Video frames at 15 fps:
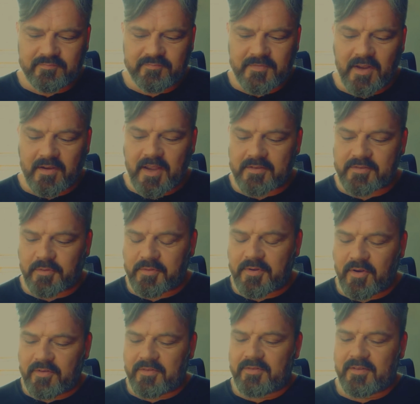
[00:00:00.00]
Okay, so we've
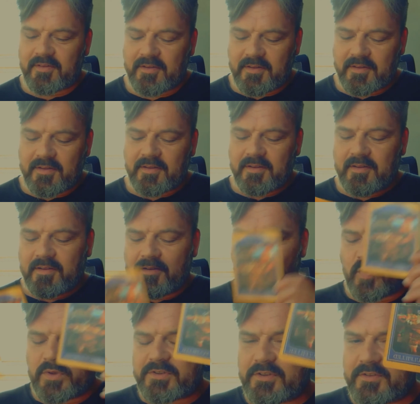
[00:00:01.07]
got
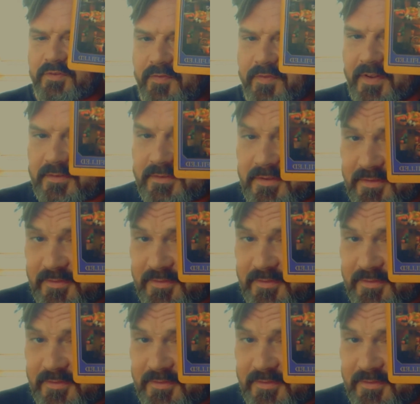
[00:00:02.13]
wishes fulfilled,